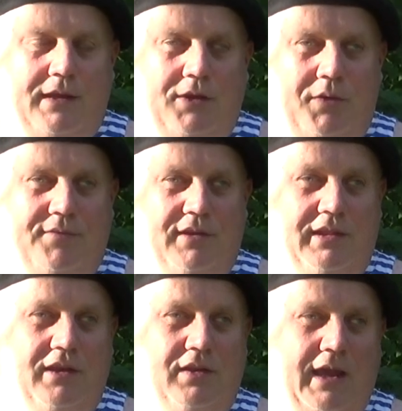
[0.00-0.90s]
Even a
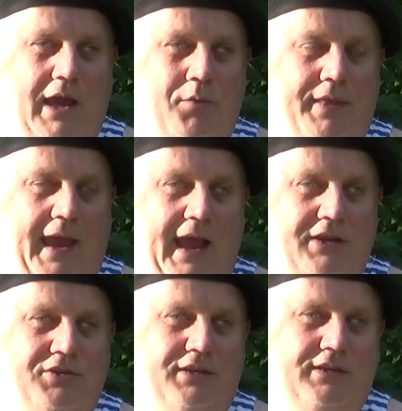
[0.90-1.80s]
little guy with a
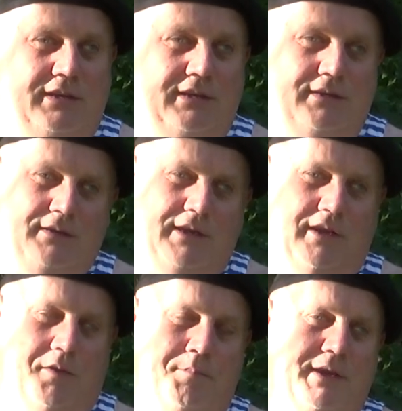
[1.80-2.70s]
hatchet can
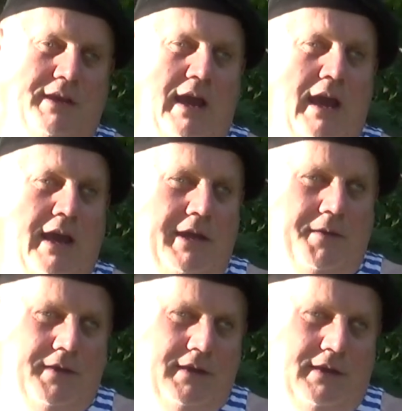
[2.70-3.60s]
kill a big guy
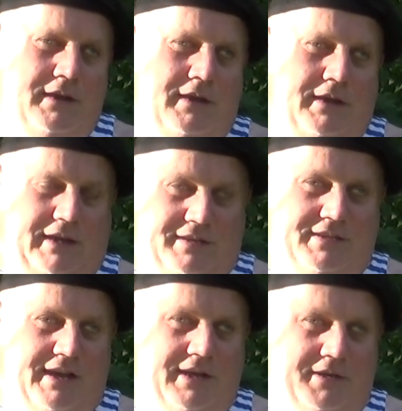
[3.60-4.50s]
in a
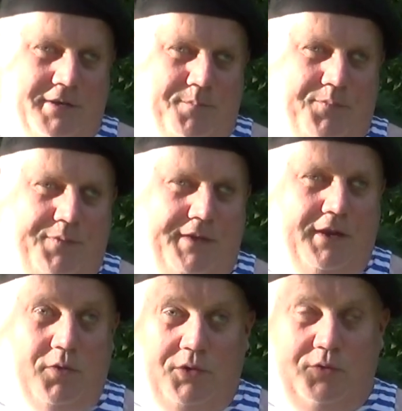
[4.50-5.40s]
second,
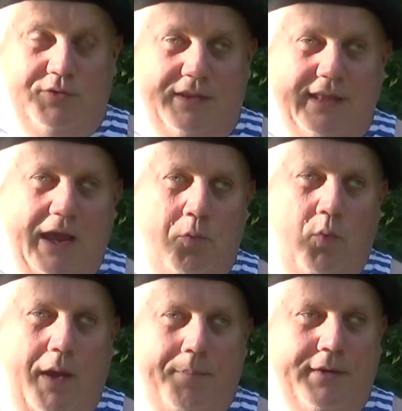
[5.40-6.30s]
using that
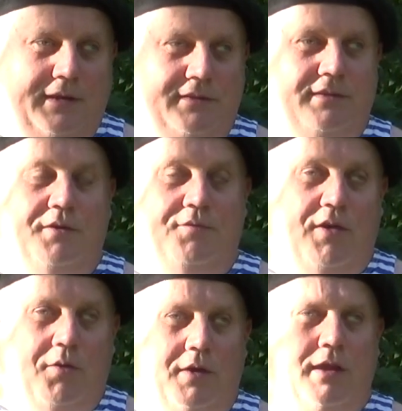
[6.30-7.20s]
weapon. They're
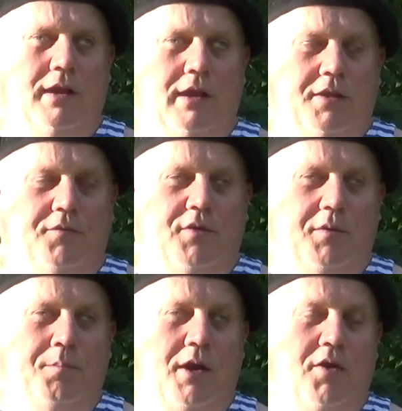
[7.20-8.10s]

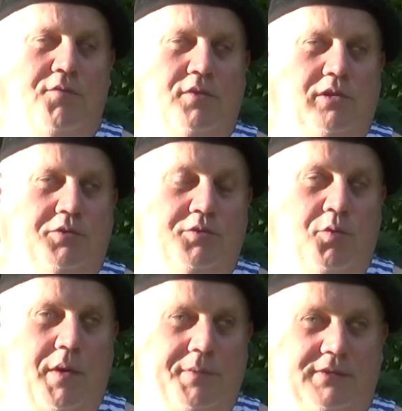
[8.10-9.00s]
very powerful close
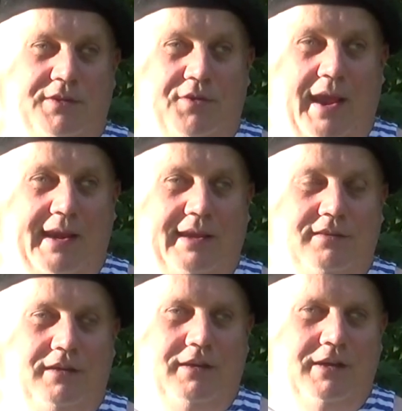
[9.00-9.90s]
quarter weapons, and they're not
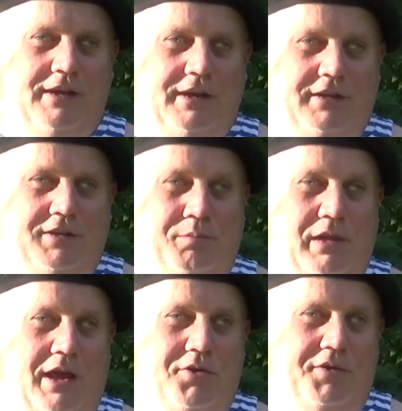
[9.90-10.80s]
easy to
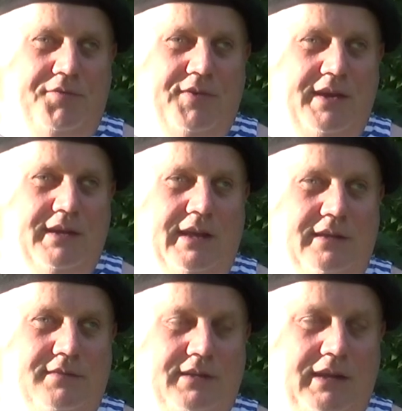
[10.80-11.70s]
block or defend
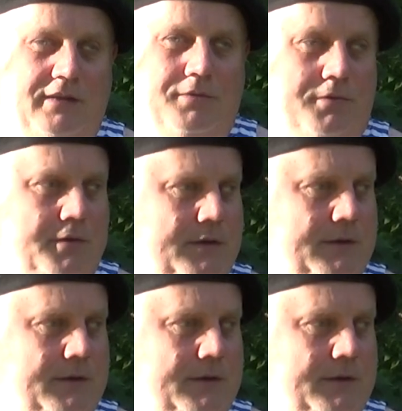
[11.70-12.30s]
against either.